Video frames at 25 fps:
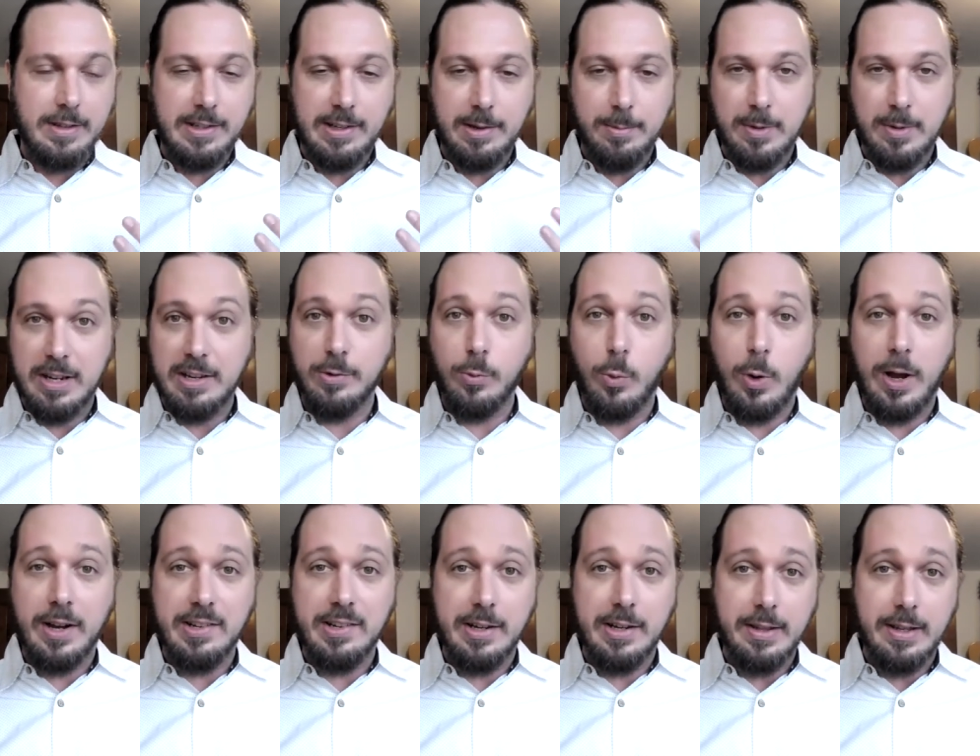somebody's
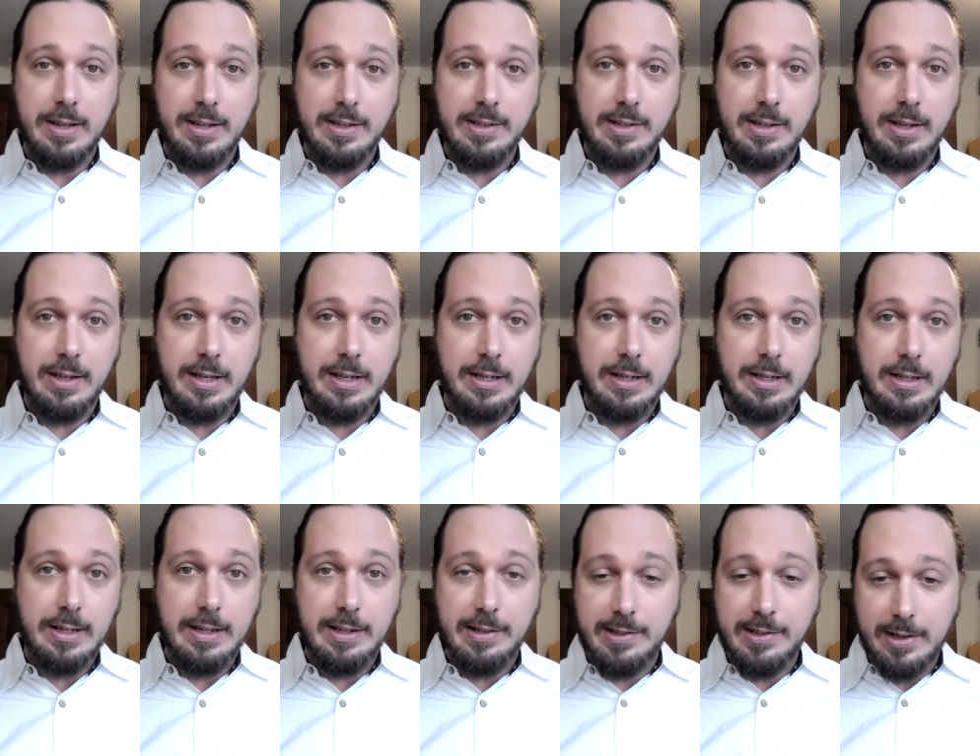watching this
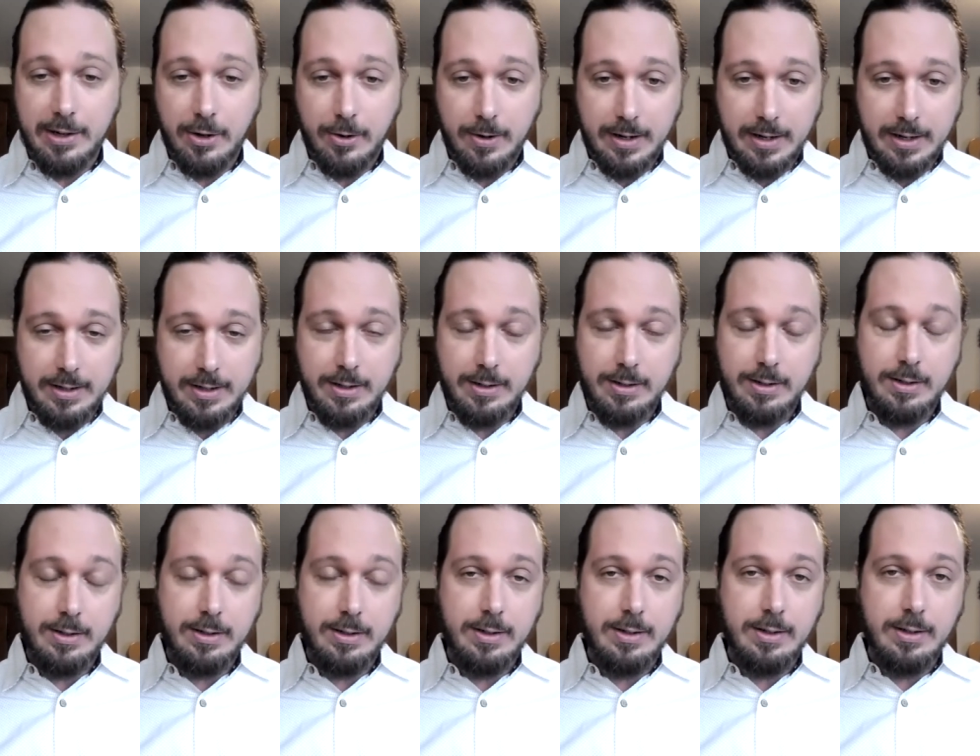and considering
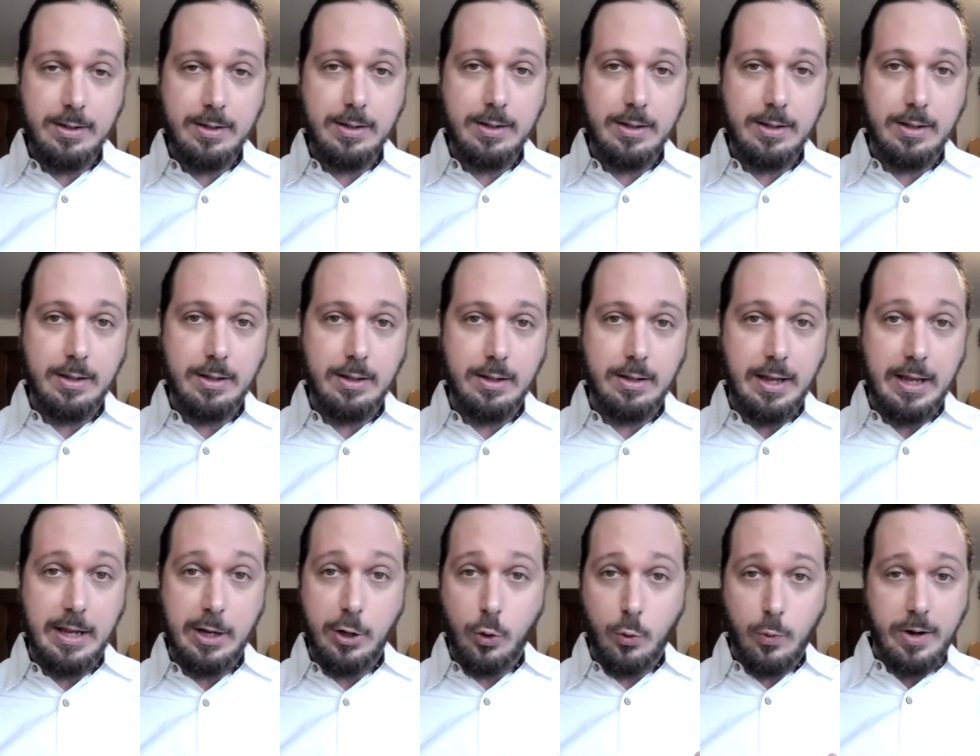
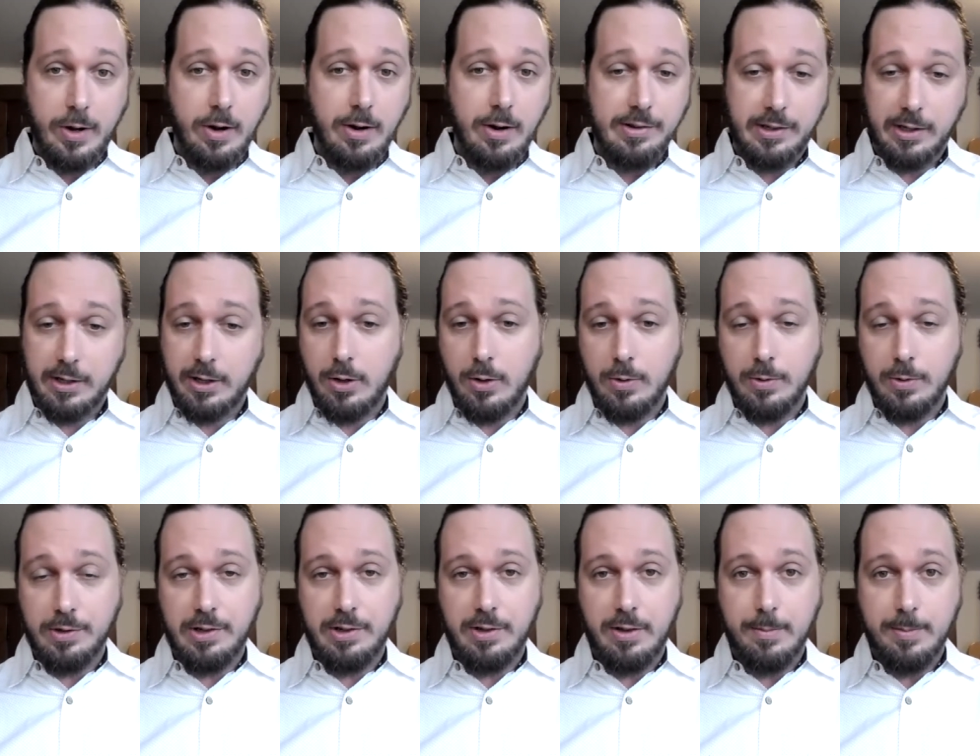a career as a
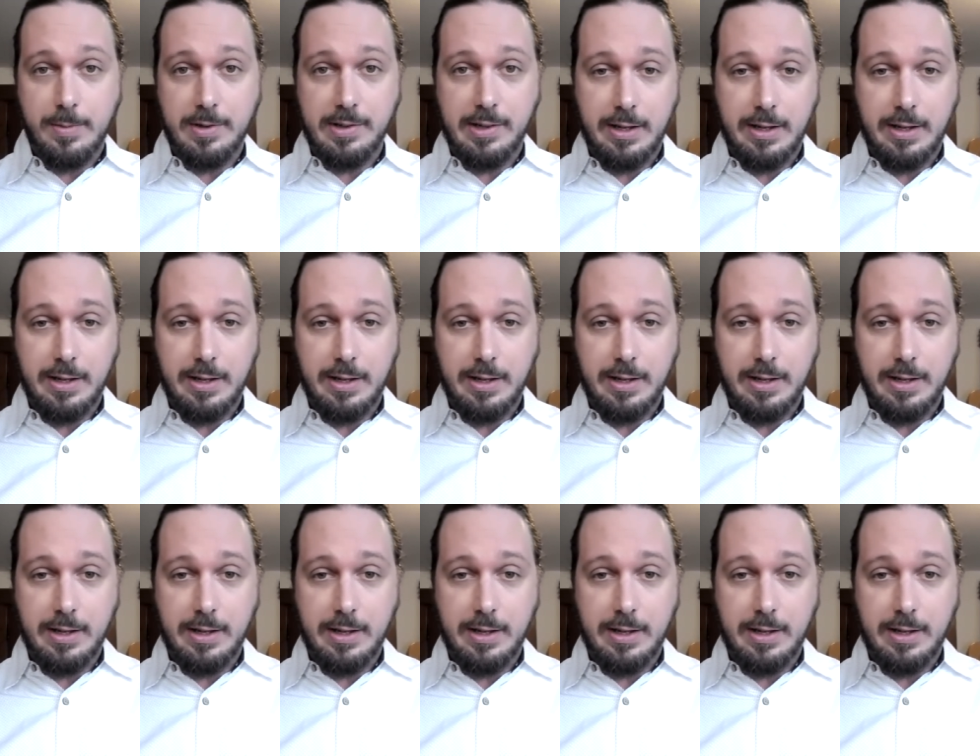coach